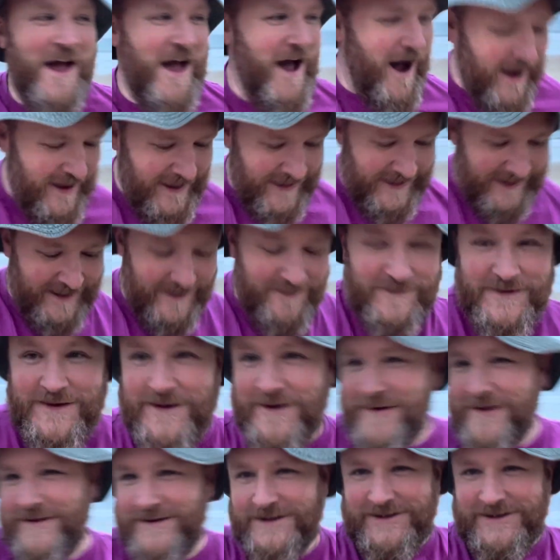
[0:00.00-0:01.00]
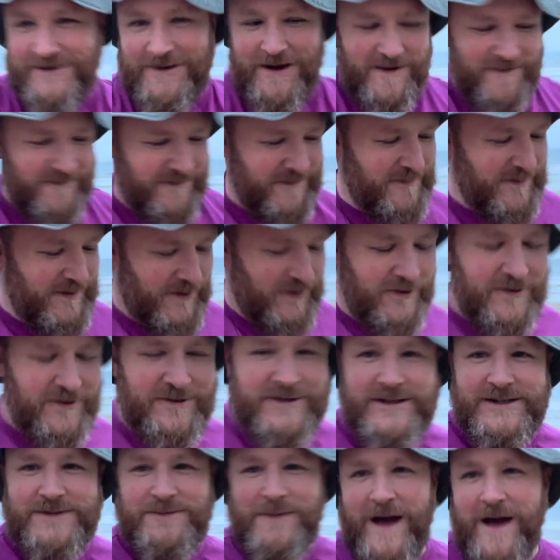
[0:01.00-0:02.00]
I can give you straight from the
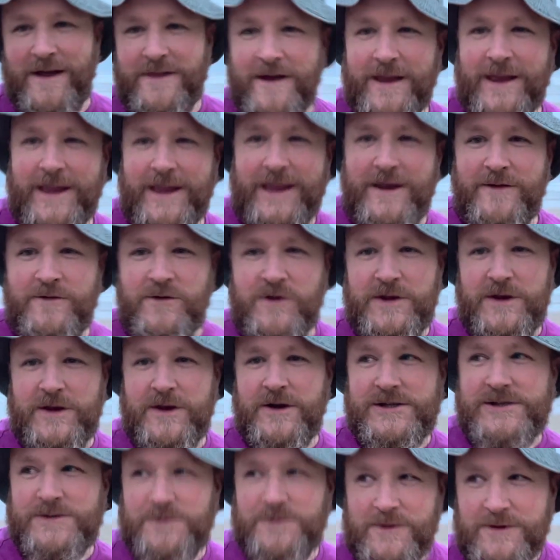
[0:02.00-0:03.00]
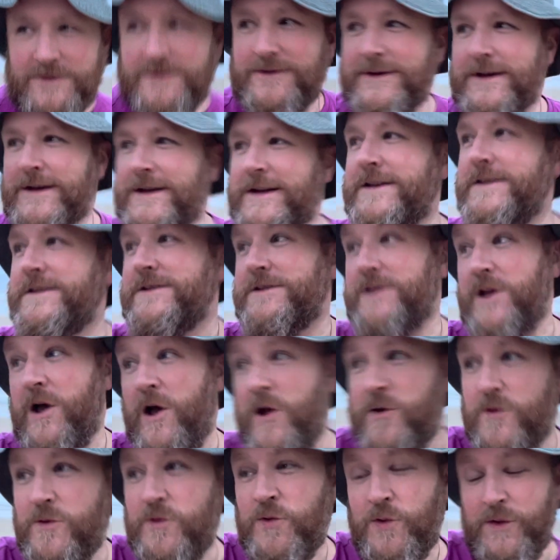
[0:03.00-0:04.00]
horse's mouth. I can give you the gospel.
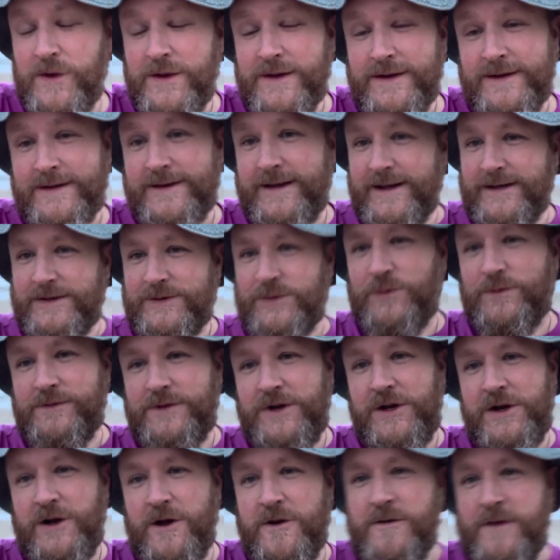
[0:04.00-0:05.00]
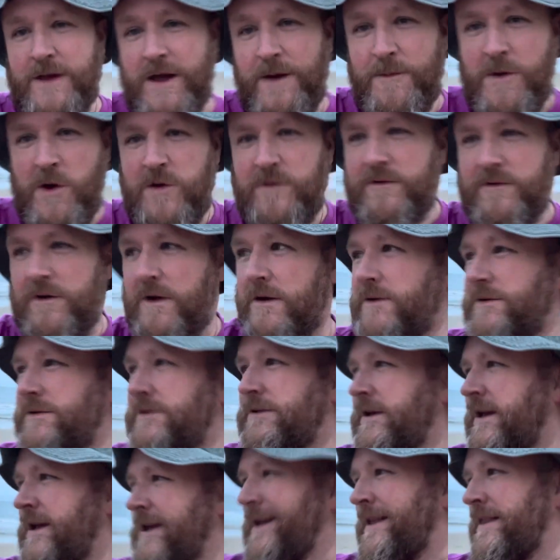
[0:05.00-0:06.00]
So that's, you know, come over.
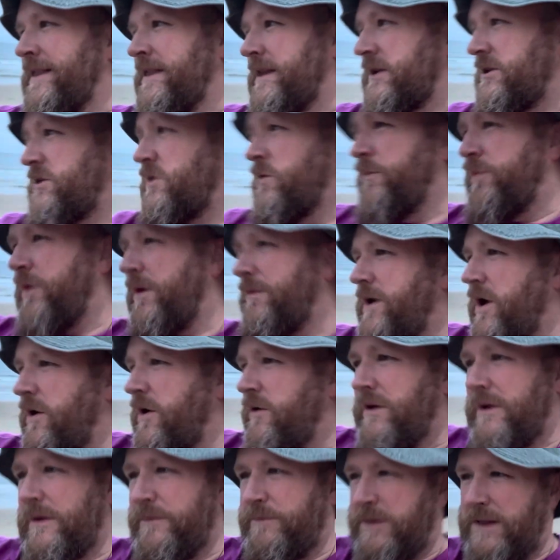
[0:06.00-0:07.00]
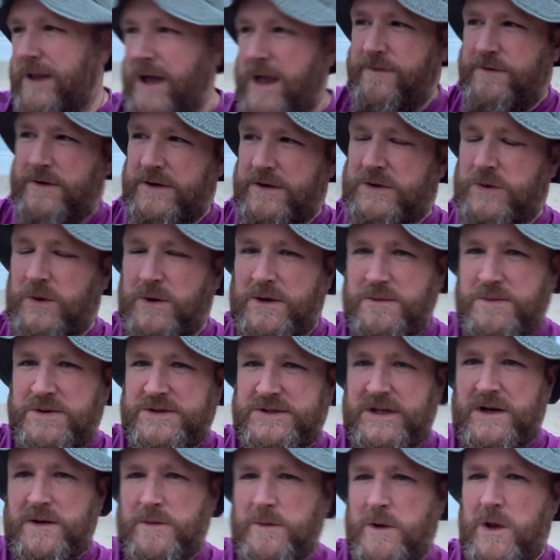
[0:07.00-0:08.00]
This will probably only apply for
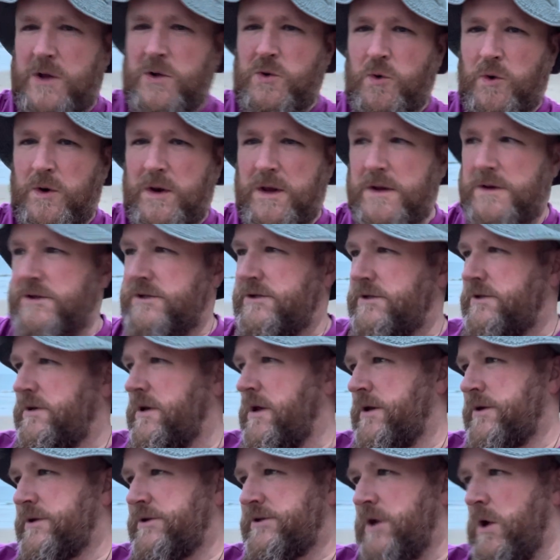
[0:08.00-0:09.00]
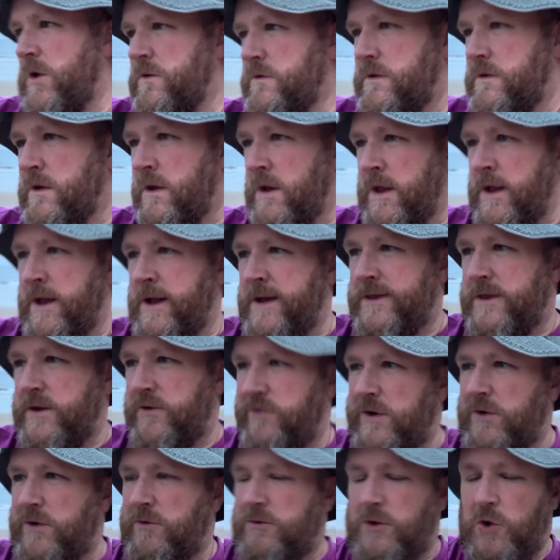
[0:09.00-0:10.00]
20% of my audience. So the
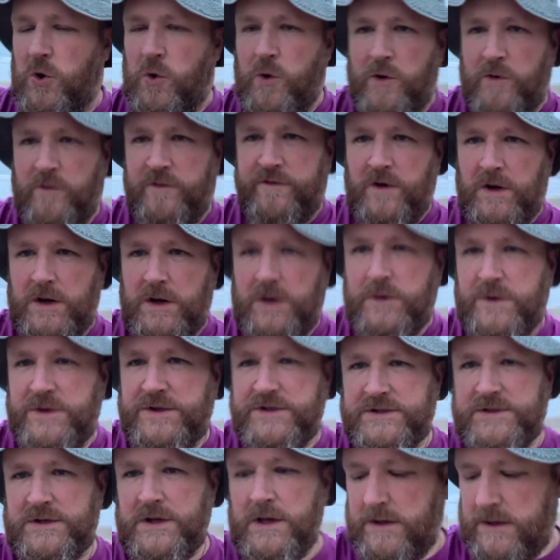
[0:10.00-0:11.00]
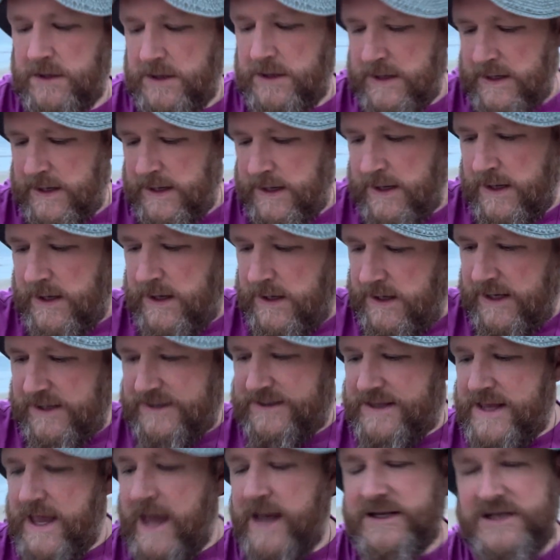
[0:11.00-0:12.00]
real loyal followers.
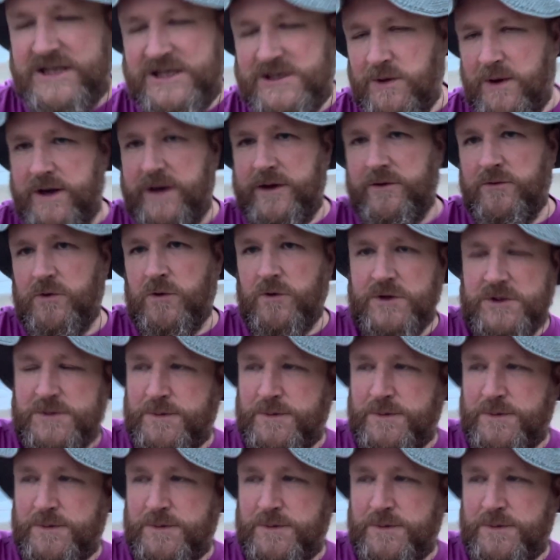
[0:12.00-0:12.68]
It's the 80-20 rule, it's